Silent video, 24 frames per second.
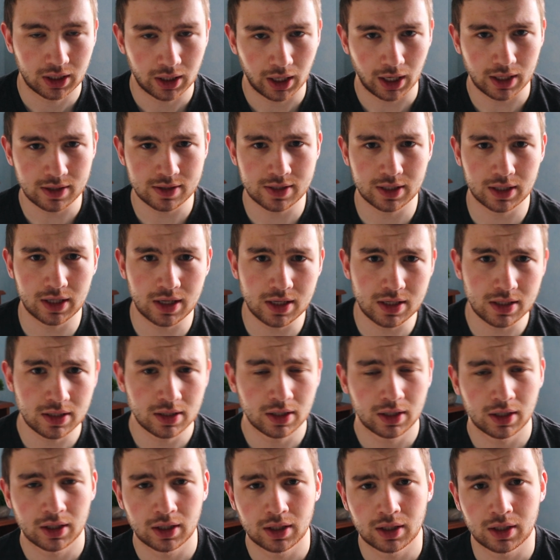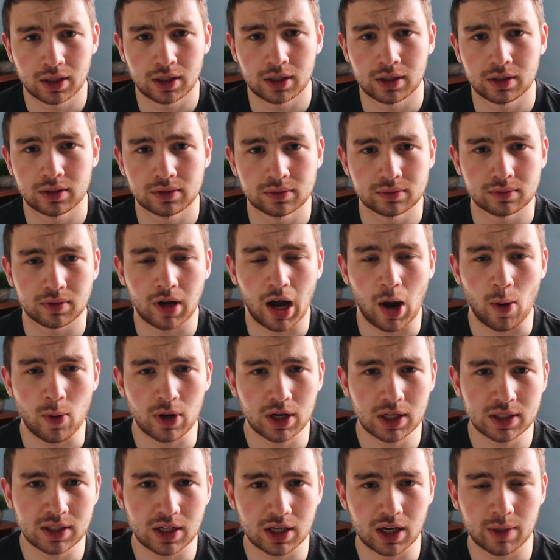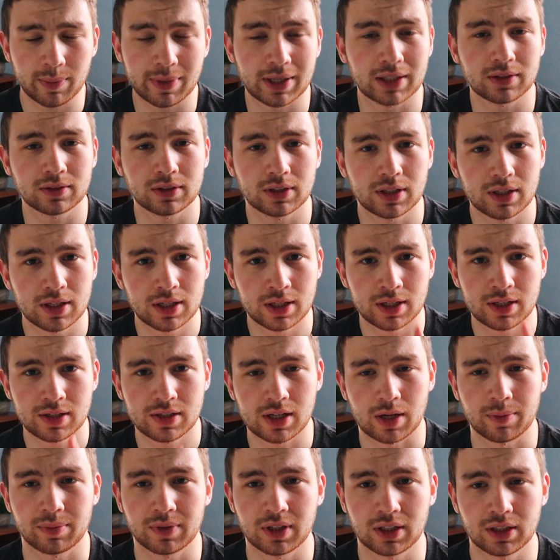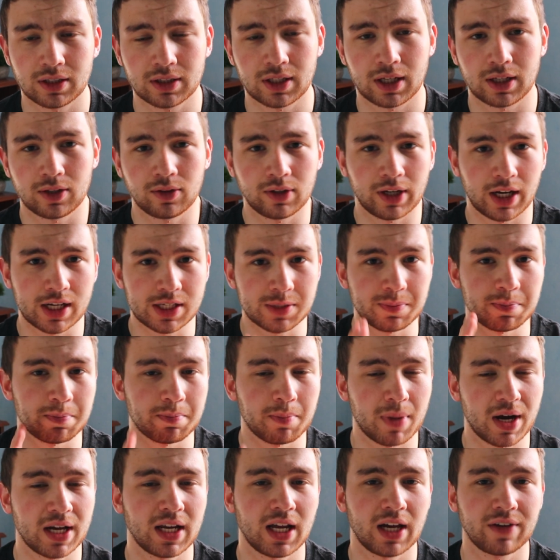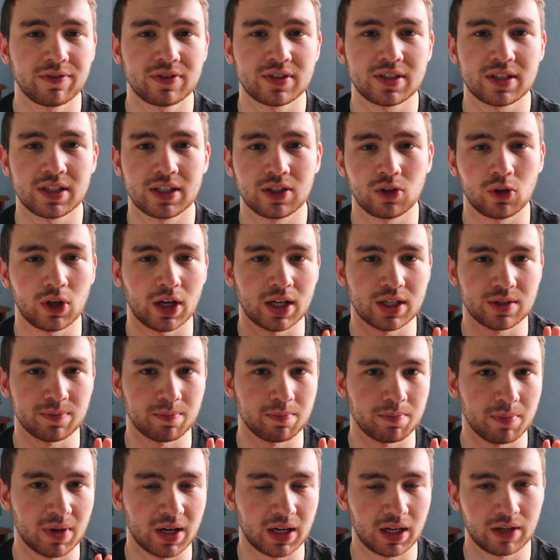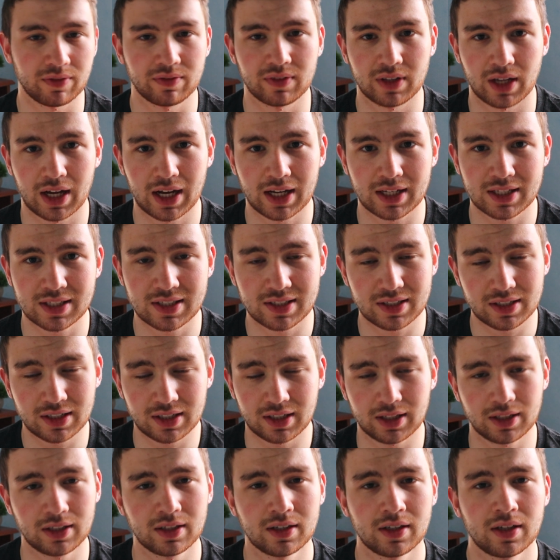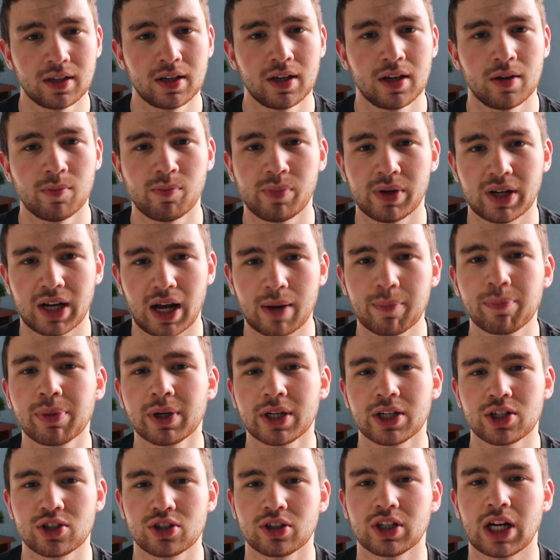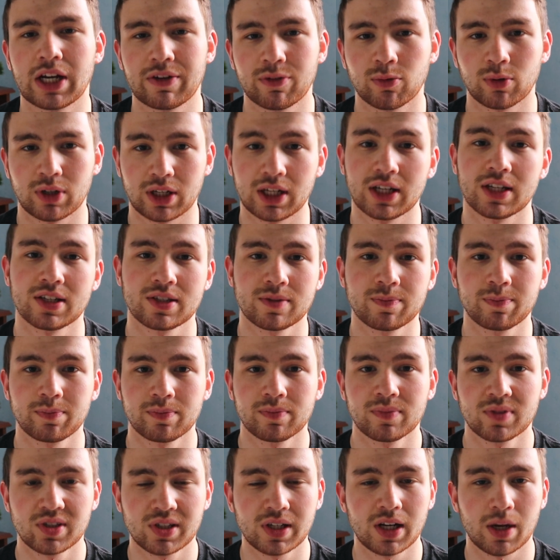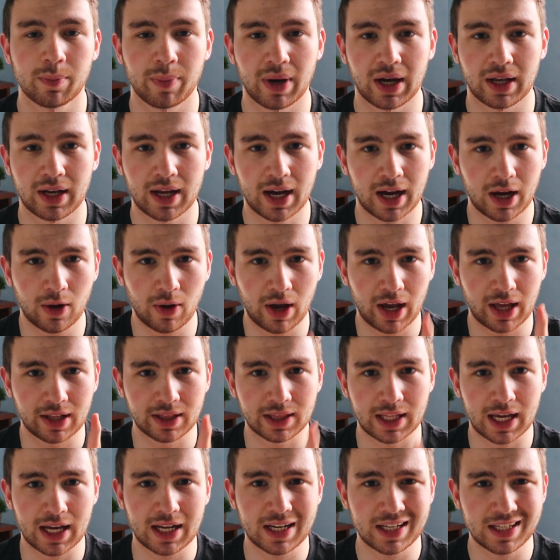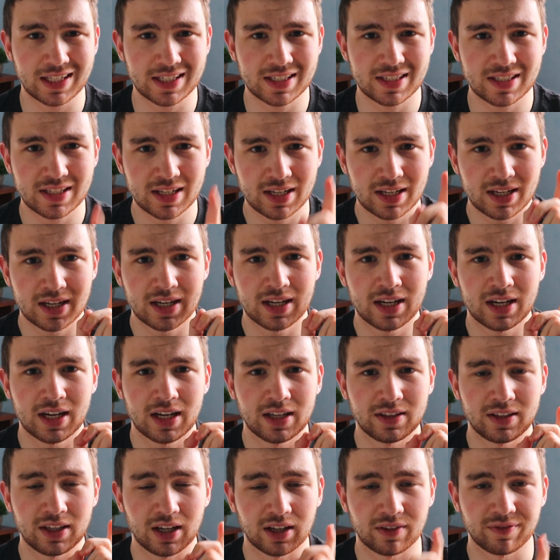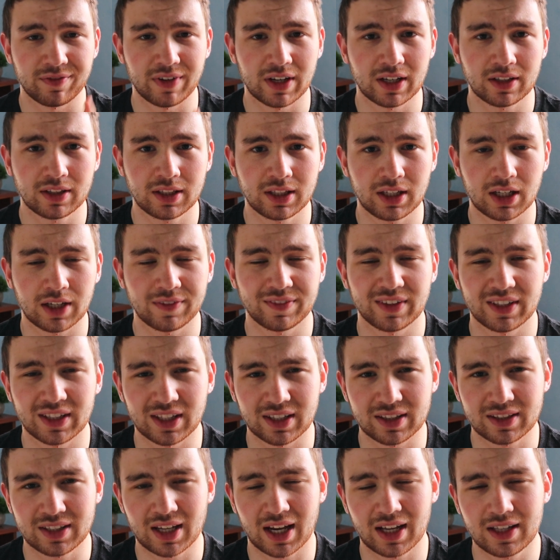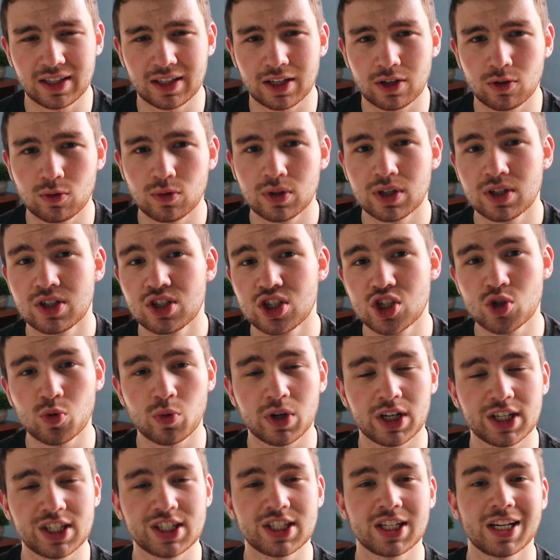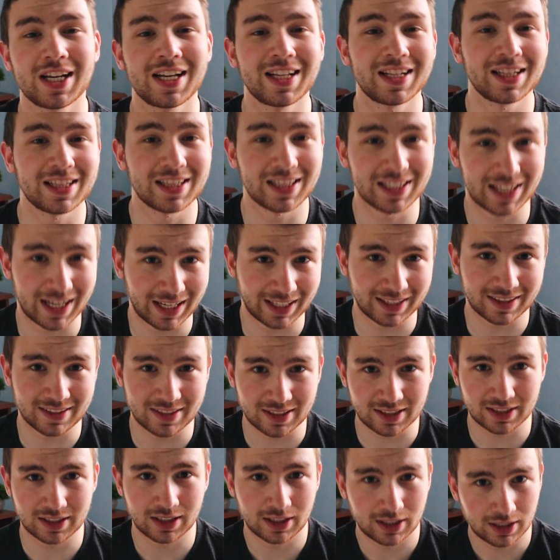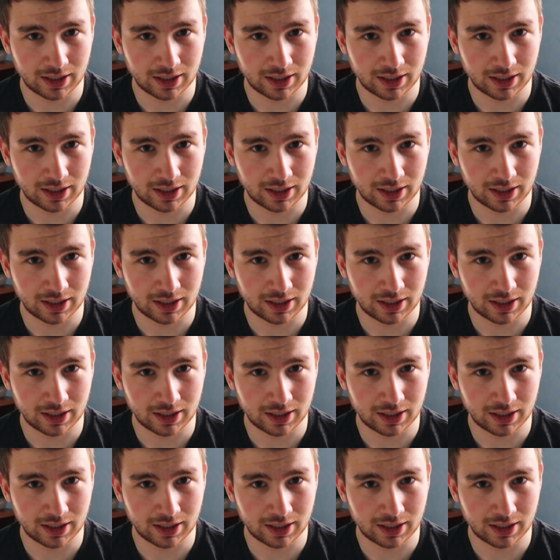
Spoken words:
And today I want to talk about something that you guys might have seen, you guys might have not seen, but I'm pretty sure everyone has seen it by now, and that is the unveiling of the Nintendo Switch Lite.